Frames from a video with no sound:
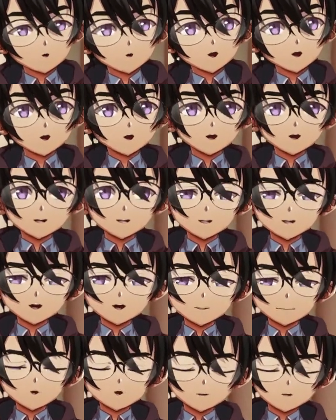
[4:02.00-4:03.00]
tastes like,
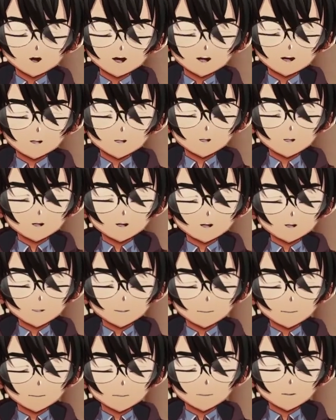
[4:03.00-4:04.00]
but as of the
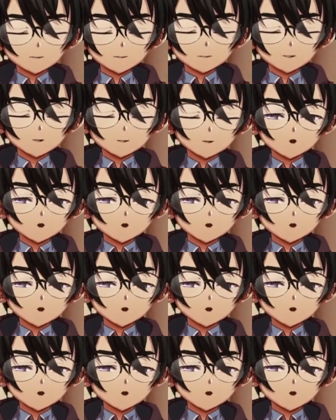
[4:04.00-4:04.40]
moment,